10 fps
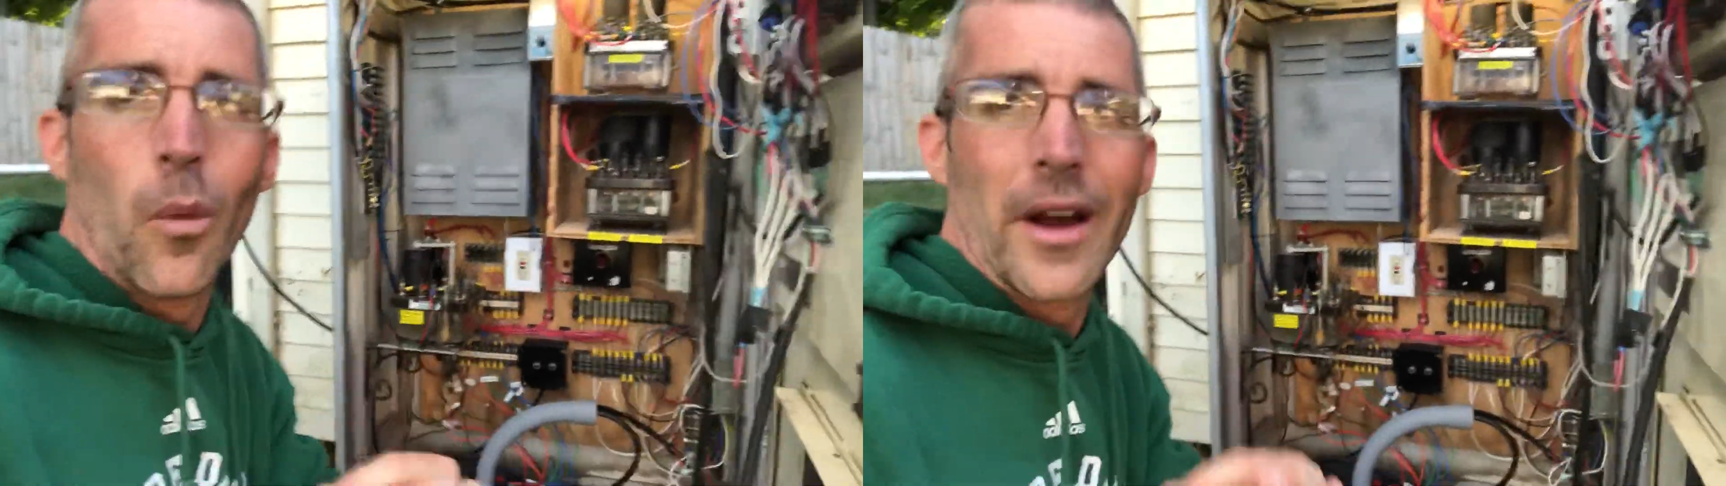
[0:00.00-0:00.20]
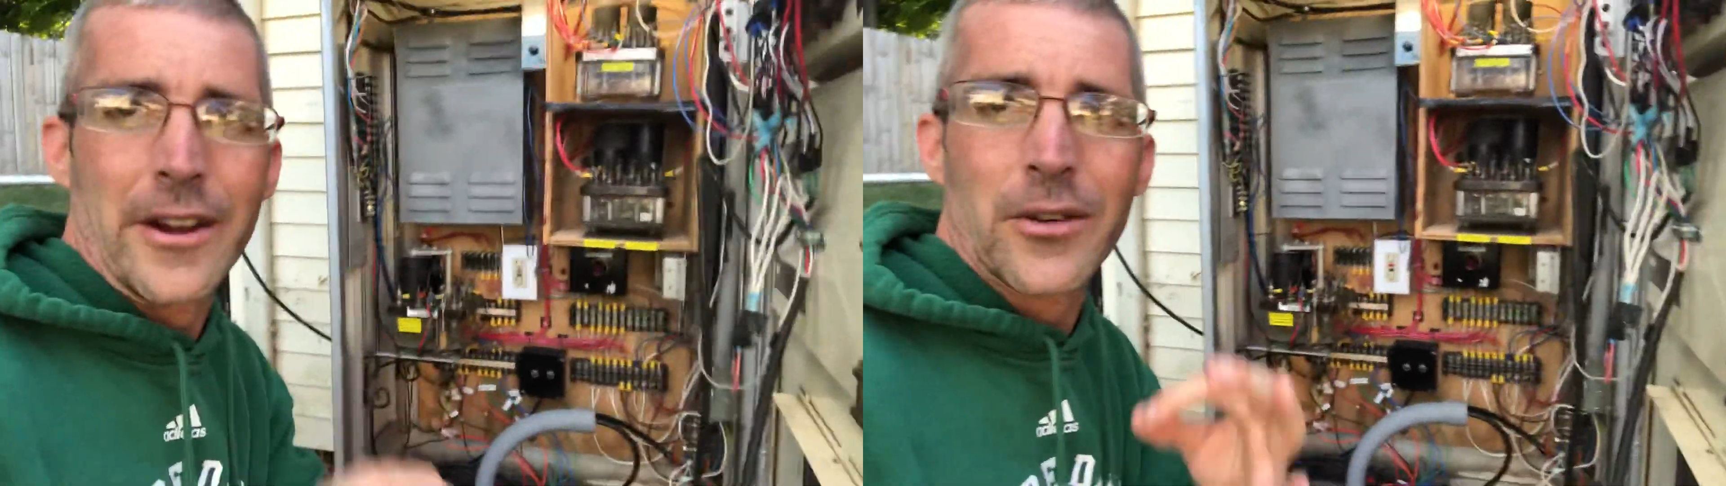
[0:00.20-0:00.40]

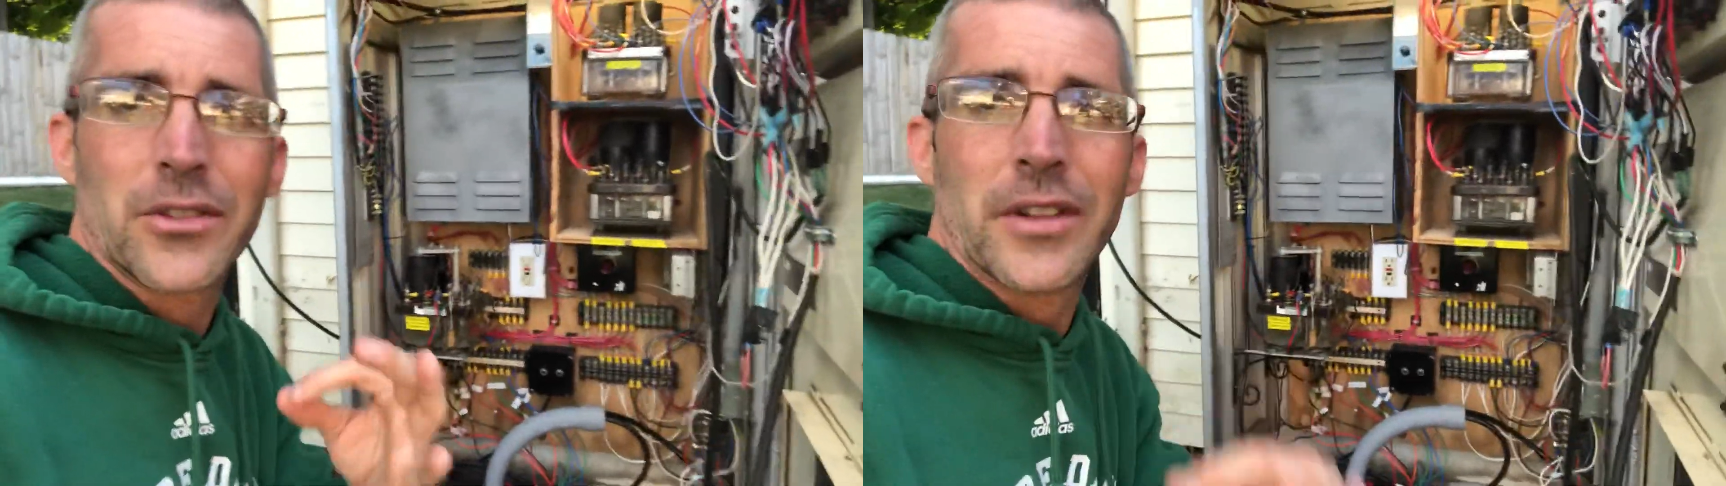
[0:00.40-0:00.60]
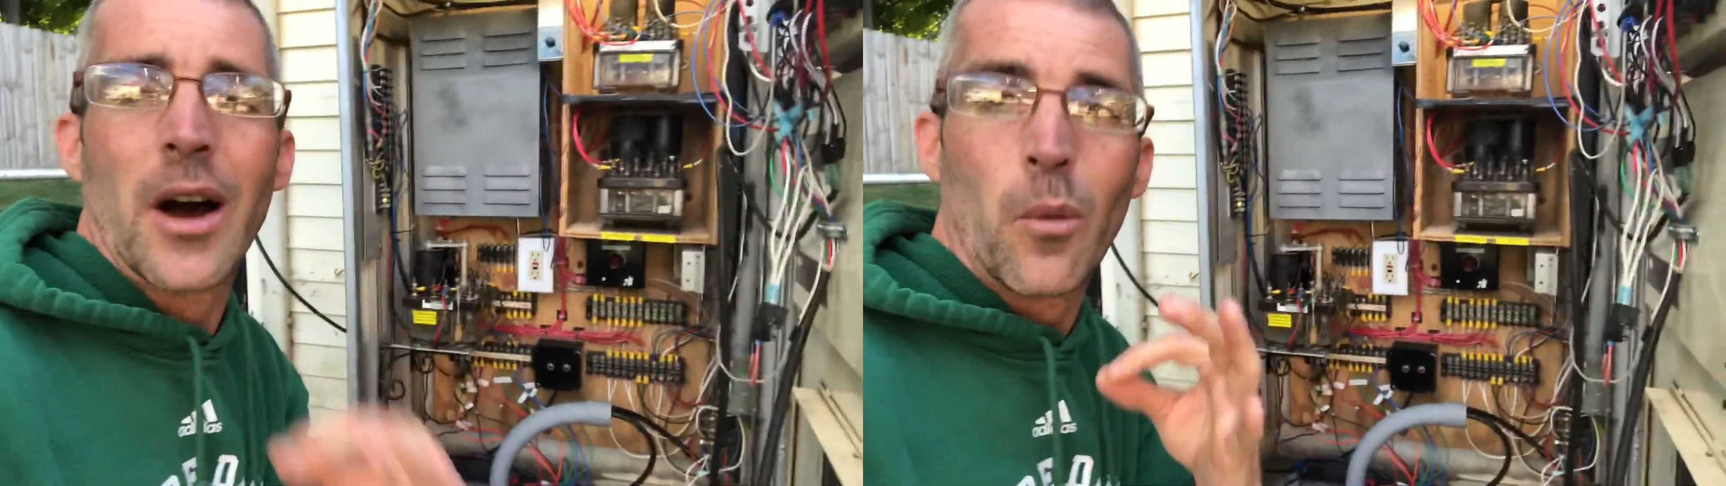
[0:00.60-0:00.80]
wire is
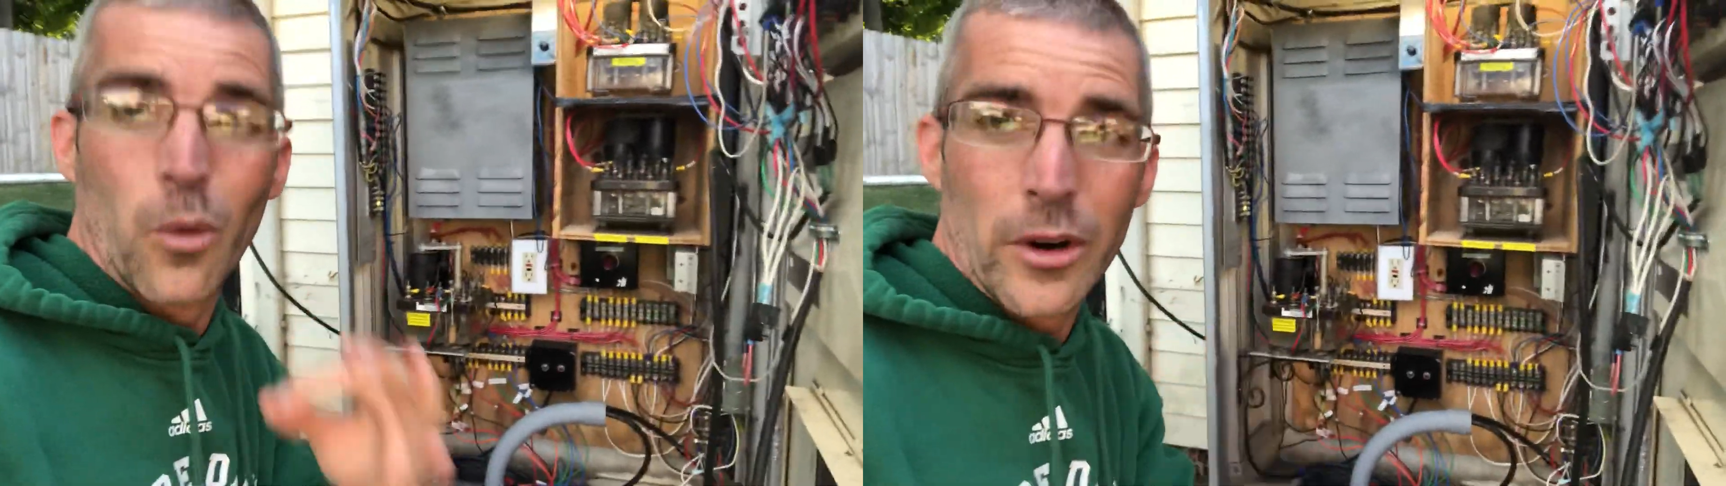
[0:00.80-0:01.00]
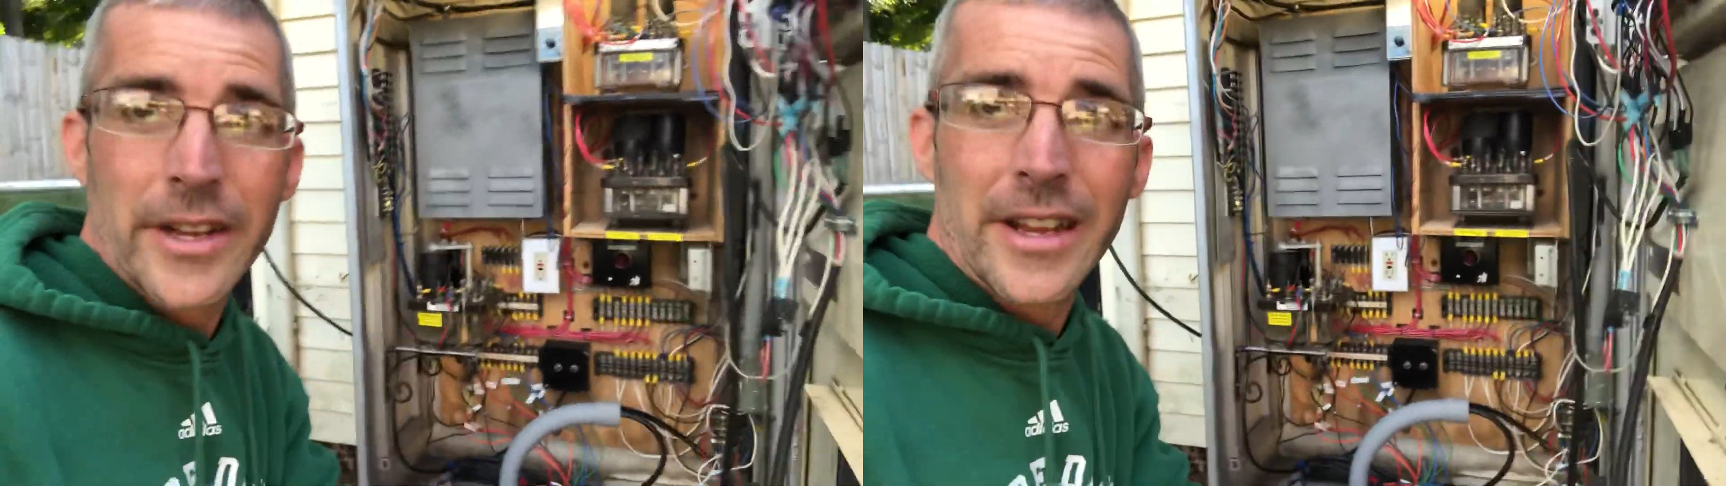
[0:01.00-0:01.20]
not
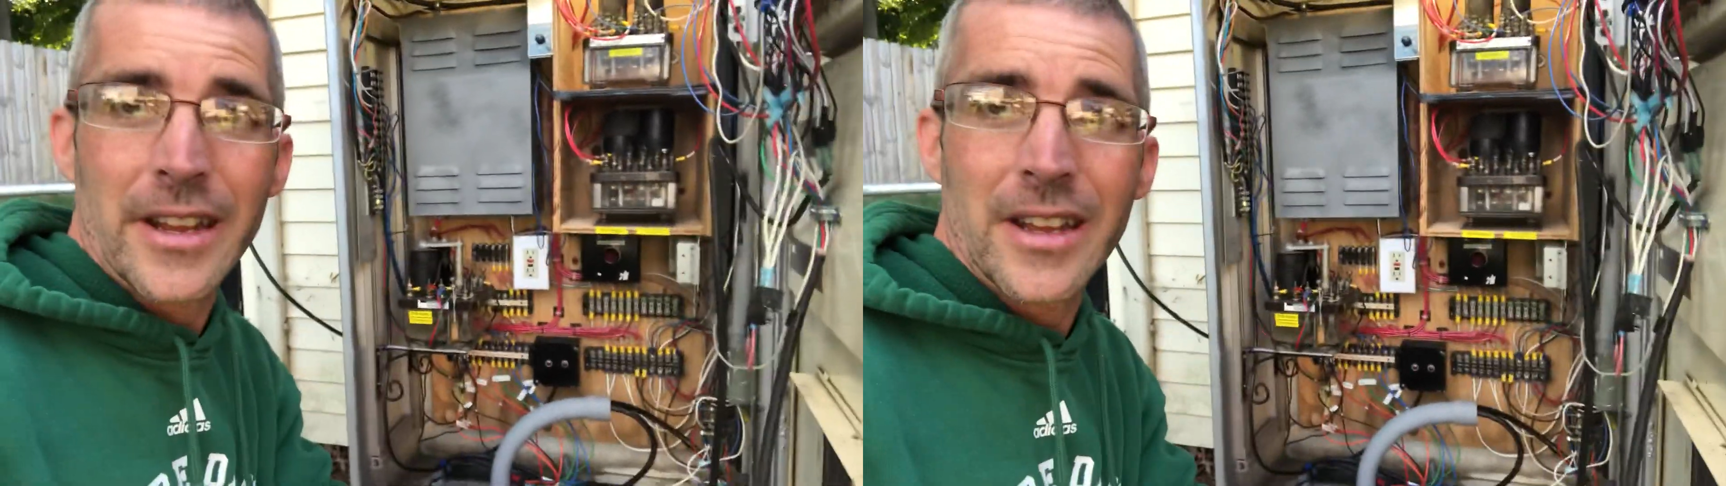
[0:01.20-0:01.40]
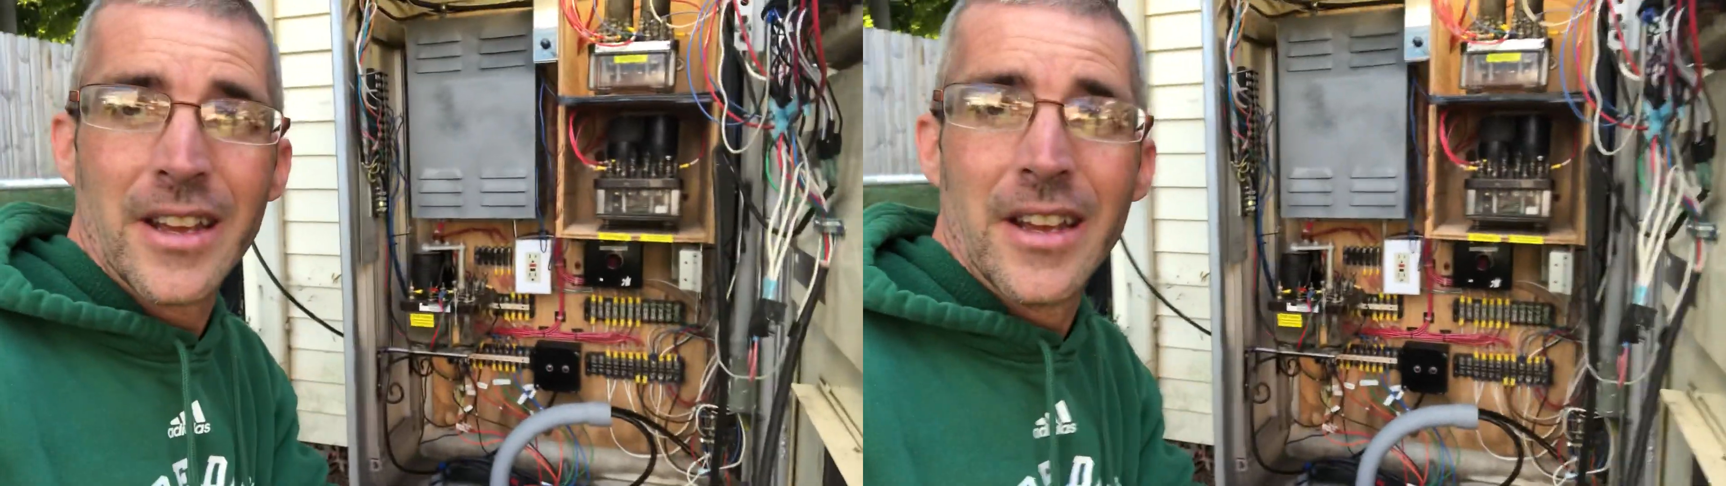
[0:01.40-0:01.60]

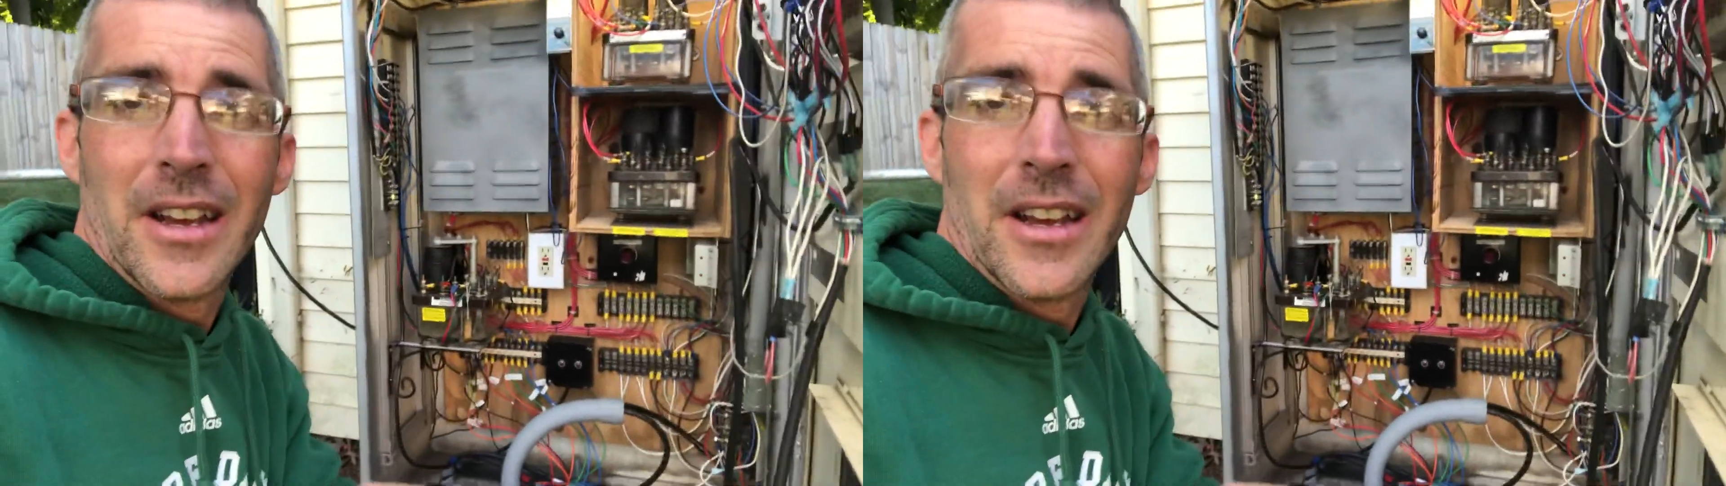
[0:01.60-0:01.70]
working,